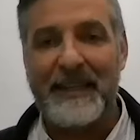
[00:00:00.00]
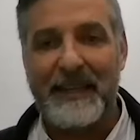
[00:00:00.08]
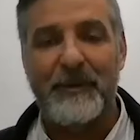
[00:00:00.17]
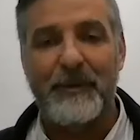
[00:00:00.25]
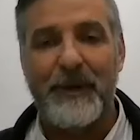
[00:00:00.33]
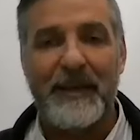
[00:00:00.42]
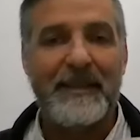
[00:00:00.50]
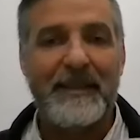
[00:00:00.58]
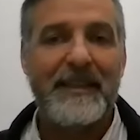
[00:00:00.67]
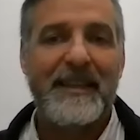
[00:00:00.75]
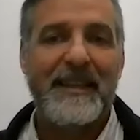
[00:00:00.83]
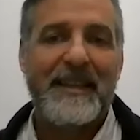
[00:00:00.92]
in every way.
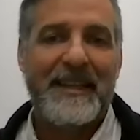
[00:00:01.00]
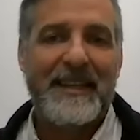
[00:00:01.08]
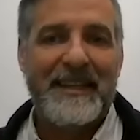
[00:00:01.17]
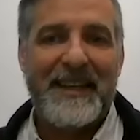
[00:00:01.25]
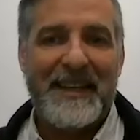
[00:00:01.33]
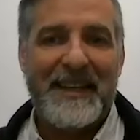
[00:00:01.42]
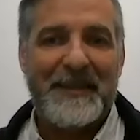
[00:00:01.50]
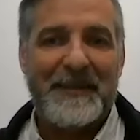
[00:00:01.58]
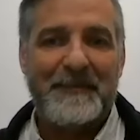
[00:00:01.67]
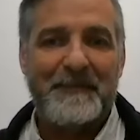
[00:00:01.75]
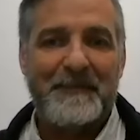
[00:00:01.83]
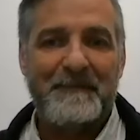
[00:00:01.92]

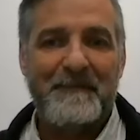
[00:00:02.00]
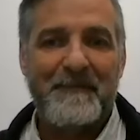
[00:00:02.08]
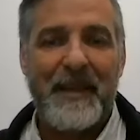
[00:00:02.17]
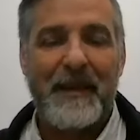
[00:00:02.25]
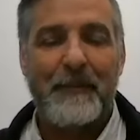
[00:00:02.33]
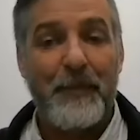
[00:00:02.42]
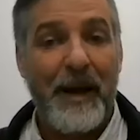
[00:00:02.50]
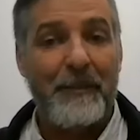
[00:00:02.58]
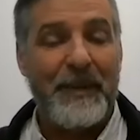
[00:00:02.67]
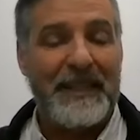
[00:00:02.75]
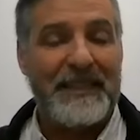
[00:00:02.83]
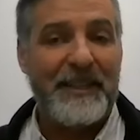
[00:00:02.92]
I'm
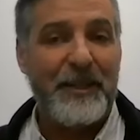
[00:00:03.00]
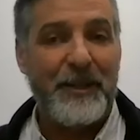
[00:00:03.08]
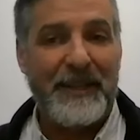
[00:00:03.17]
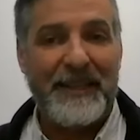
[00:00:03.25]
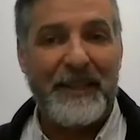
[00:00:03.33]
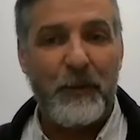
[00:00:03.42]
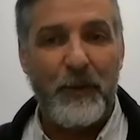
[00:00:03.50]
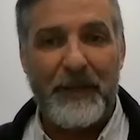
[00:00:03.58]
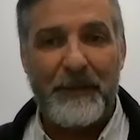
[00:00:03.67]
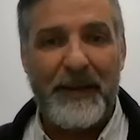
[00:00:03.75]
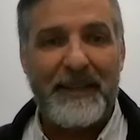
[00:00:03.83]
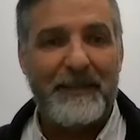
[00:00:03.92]
based here in
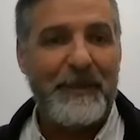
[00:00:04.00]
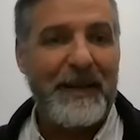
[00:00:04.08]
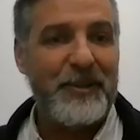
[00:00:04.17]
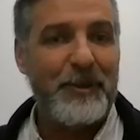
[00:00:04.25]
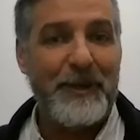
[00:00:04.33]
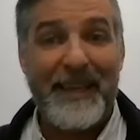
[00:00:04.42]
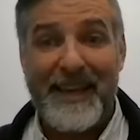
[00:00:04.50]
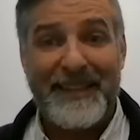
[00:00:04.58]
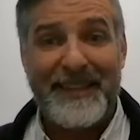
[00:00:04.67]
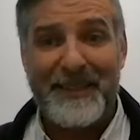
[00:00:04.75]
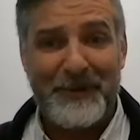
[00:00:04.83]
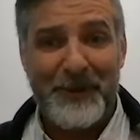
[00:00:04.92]
Winnipeg, Manitoba,
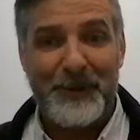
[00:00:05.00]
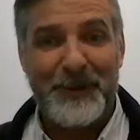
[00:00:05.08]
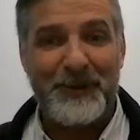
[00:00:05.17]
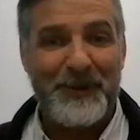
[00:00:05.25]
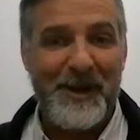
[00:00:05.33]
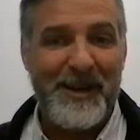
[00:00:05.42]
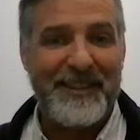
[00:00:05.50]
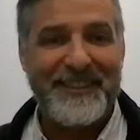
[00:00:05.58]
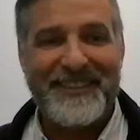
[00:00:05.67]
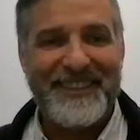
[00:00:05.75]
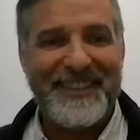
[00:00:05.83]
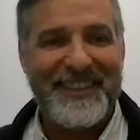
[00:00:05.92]
Canada, for those who are
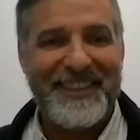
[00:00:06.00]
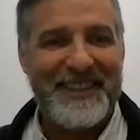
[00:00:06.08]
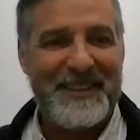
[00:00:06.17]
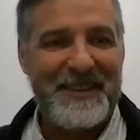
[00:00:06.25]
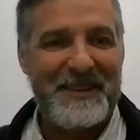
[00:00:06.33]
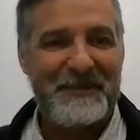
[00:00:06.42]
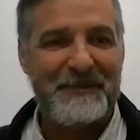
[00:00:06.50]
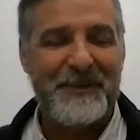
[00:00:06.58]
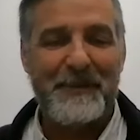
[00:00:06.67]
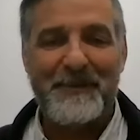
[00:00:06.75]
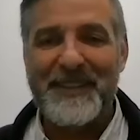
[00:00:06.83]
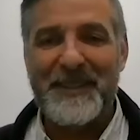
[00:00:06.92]
not
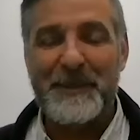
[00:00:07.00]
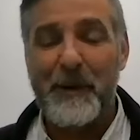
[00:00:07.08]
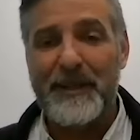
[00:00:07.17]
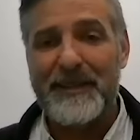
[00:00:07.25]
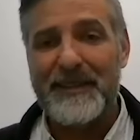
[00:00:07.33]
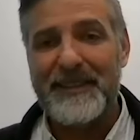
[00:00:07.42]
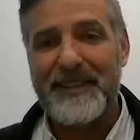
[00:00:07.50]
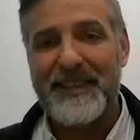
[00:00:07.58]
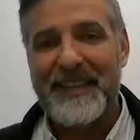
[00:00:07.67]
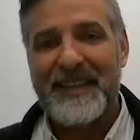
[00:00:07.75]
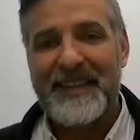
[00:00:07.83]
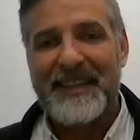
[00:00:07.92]
from these parts.
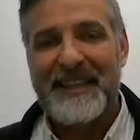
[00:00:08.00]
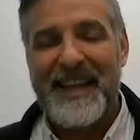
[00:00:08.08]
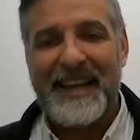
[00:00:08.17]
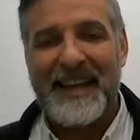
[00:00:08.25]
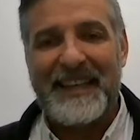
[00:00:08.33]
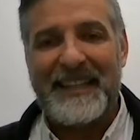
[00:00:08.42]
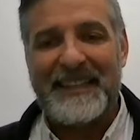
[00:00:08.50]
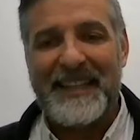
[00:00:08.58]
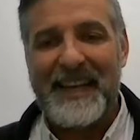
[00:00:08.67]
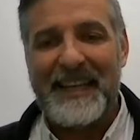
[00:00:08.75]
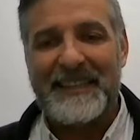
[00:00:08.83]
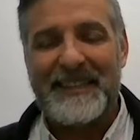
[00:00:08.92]
And
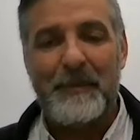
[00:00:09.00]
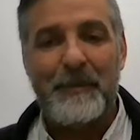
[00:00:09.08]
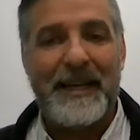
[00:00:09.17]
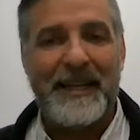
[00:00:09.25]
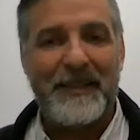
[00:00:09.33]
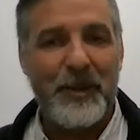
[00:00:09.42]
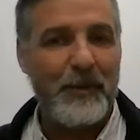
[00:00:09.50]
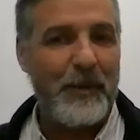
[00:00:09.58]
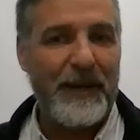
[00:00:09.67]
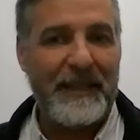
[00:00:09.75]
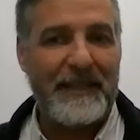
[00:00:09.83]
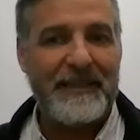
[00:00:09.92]
as a
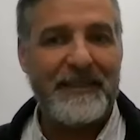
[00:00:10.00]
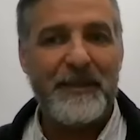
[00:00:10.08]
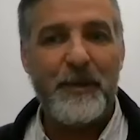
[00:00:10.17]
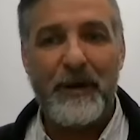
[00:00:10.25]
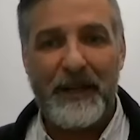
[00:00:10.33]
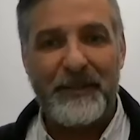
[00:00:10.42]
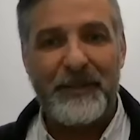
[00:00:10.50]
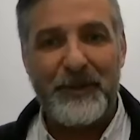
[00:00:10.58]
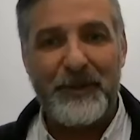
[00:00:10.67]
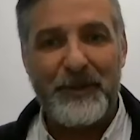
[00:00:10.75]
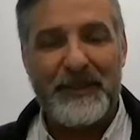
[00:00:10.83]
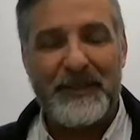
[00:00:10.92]
Manitoba-based credit
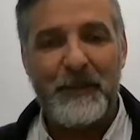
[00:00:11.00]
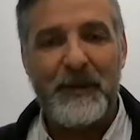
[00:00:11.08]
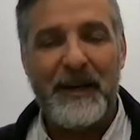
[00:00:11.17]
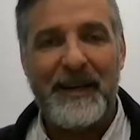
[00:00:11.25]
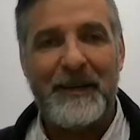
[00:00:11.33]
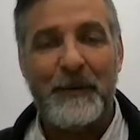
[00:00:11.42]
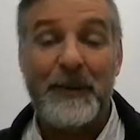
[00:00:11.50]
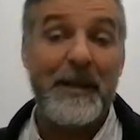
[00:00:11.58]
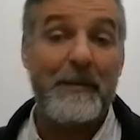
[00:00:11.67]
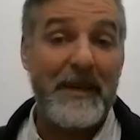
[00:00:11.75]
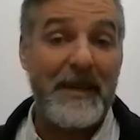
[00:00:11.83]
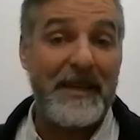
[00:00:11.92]
union, what
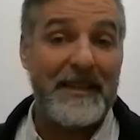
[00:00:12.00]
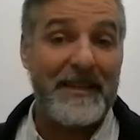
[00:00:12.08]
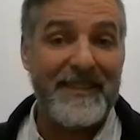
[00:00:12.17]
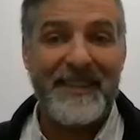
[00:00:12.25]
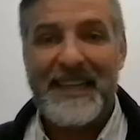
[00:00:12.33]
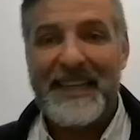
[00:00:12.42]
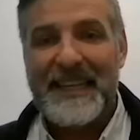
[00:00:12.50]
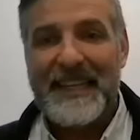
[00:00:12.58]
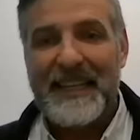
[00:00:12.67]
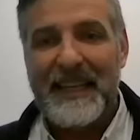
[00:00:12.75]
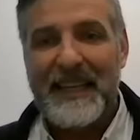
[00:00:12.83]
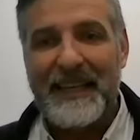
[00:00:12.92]
that means
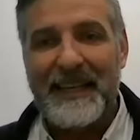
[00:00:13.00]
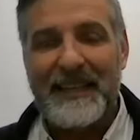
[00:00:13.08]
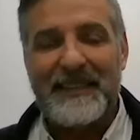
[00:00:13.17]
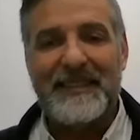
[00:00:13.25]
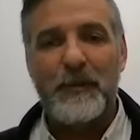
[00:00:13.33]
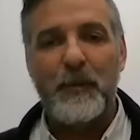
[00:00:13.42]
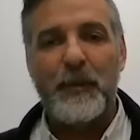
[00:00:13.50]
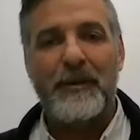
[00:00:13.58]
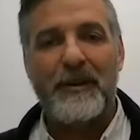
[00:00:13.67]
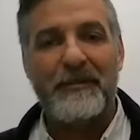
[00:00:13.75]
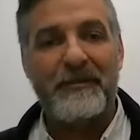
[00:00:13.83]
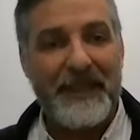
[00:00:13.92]
is we
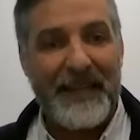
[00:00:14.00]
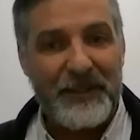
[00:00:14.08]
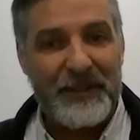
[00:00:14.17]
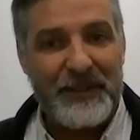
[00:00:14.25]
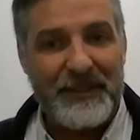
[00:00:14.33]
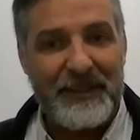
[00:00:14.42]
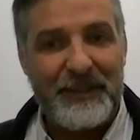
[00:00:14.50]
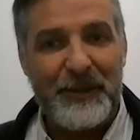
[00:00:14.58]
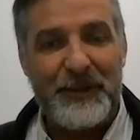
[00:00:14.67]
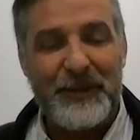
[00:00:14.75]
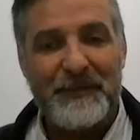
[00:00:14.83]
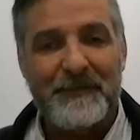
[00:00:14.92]
are a financial
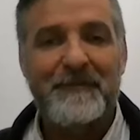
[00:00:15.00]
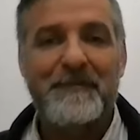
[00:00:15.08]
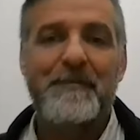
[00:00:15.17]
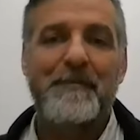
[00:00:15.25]
institution,